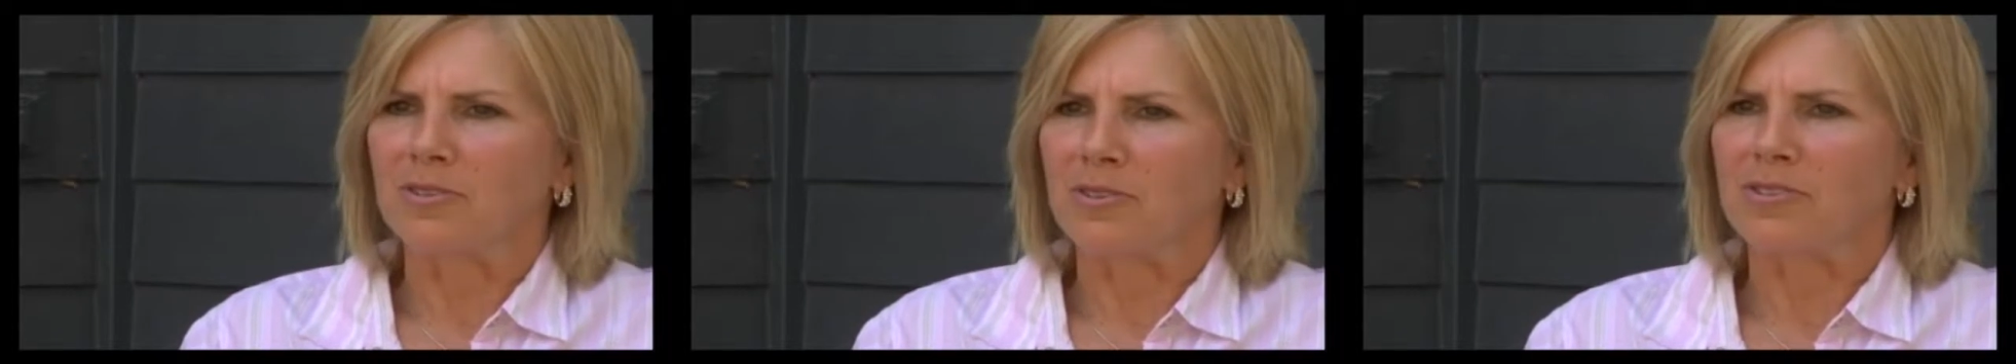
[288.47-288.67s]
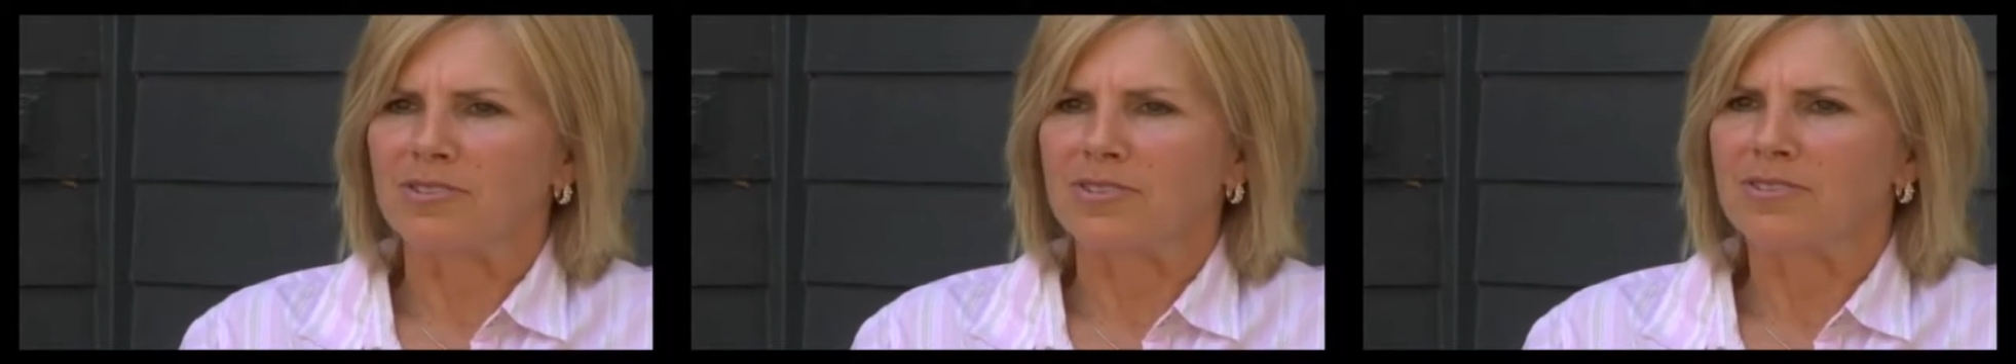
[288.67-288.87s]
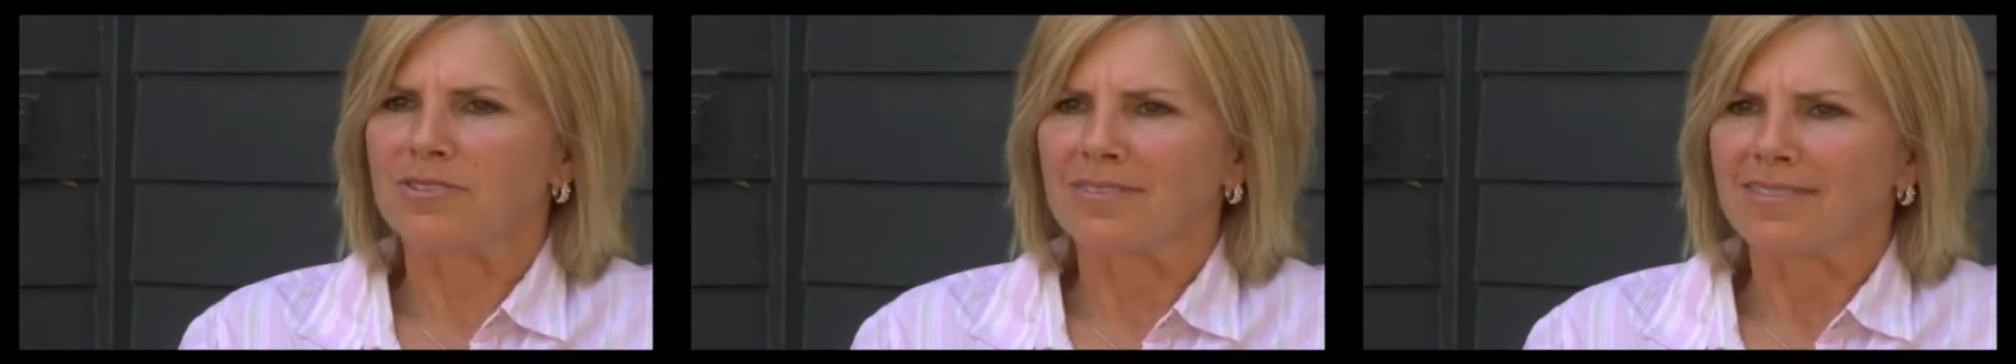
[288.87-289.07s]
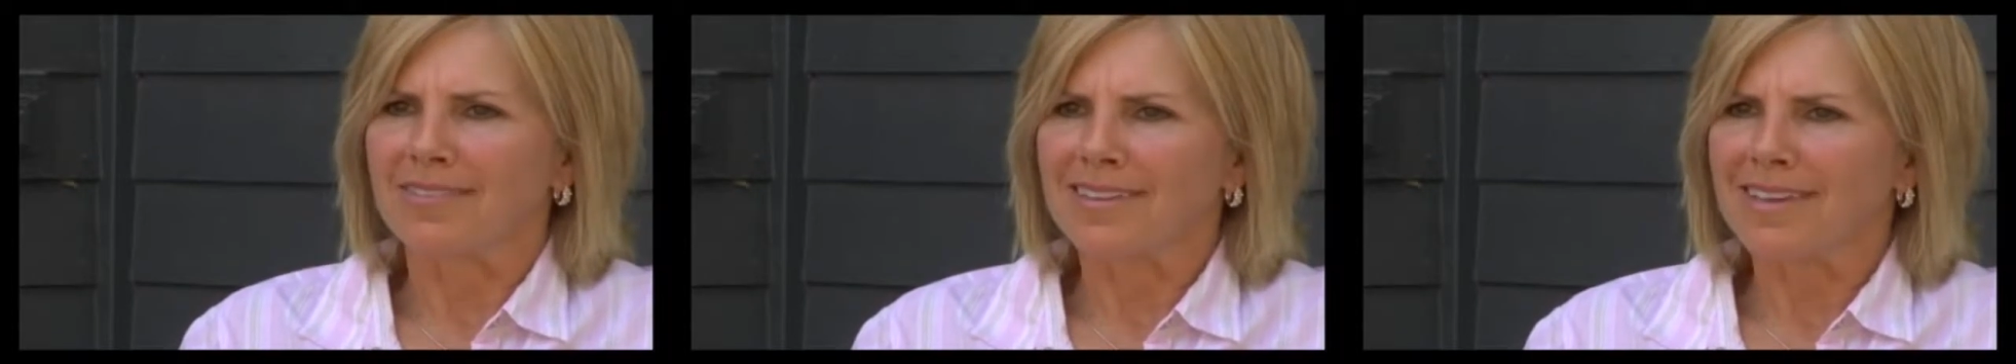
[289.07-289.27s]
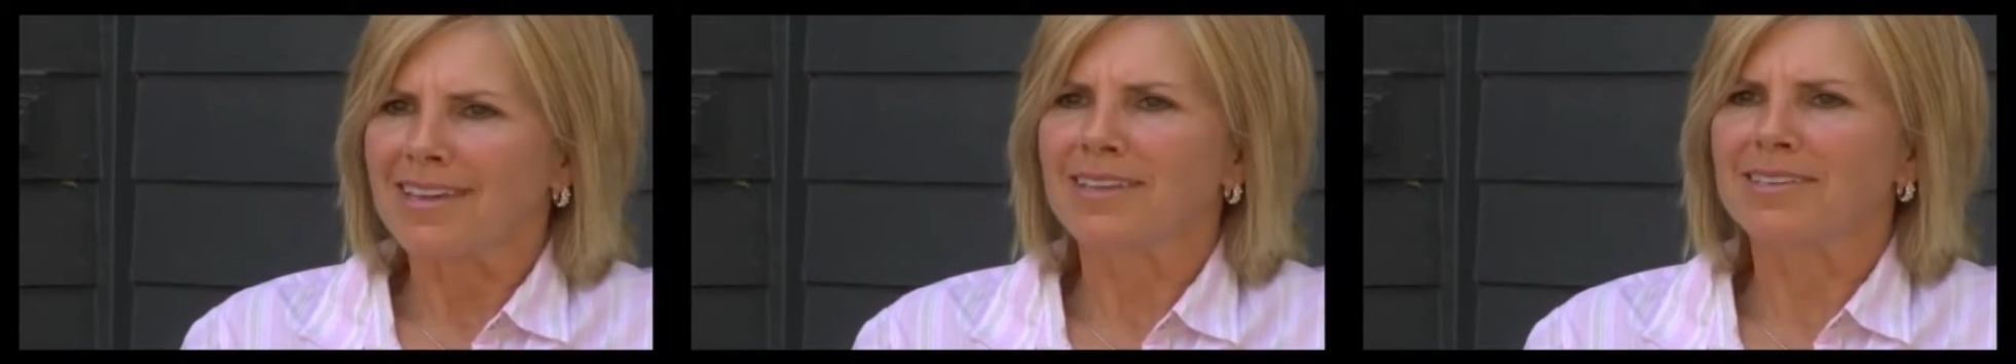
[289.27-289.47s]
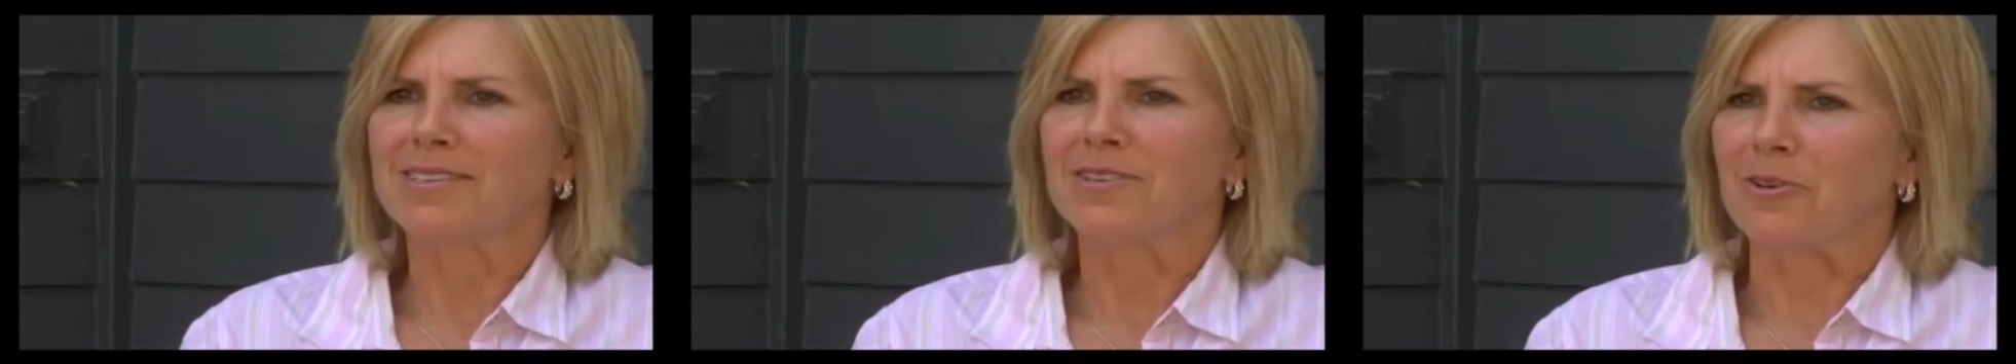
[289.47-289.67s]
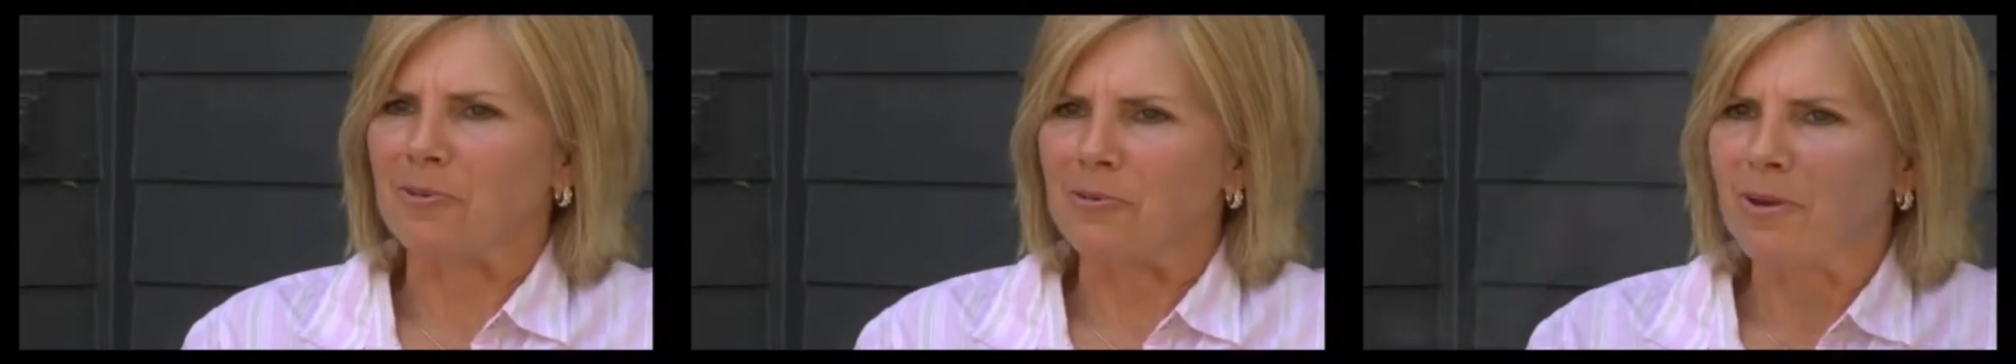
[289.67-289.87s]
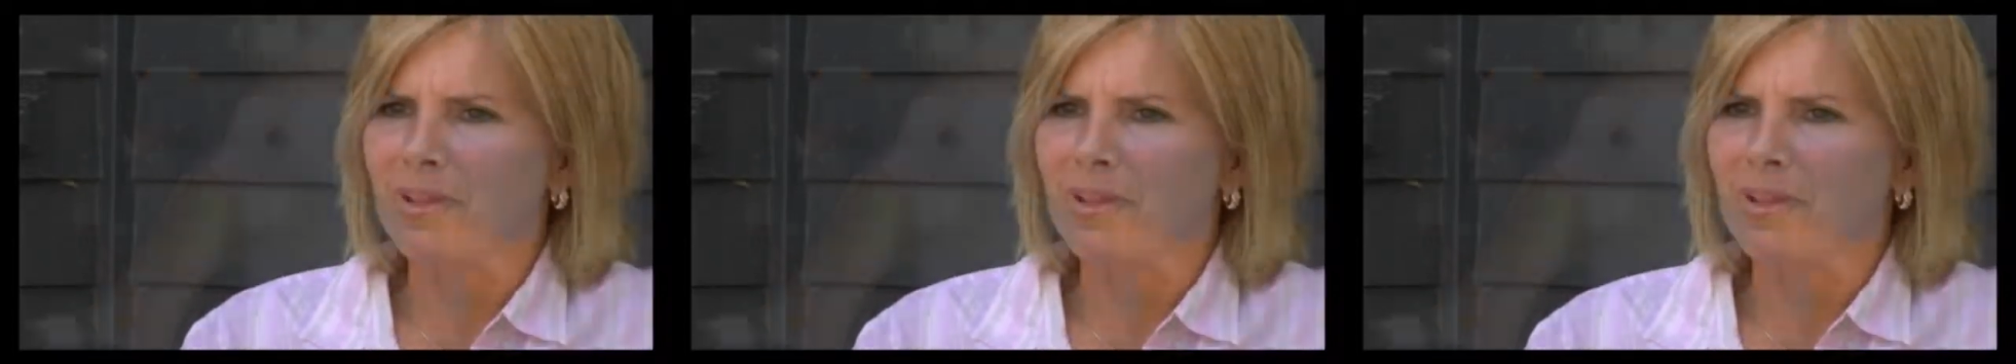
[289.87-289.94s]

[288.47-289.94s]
there is kids that are